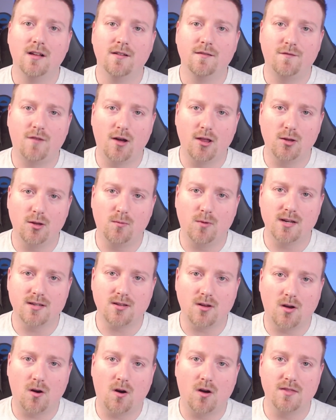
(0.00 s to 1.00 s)
Follow
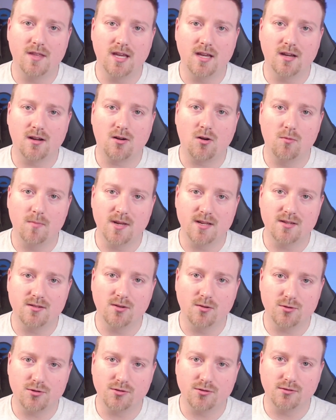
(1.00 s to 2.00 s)
us on the ECOMI
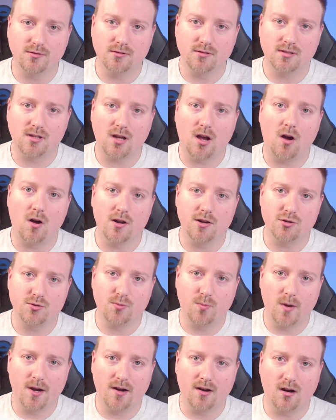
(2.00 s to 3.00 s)
socials on
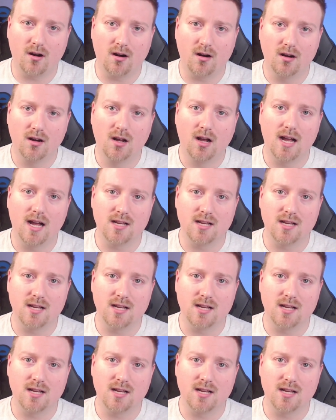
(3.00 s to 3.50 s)
Twitter,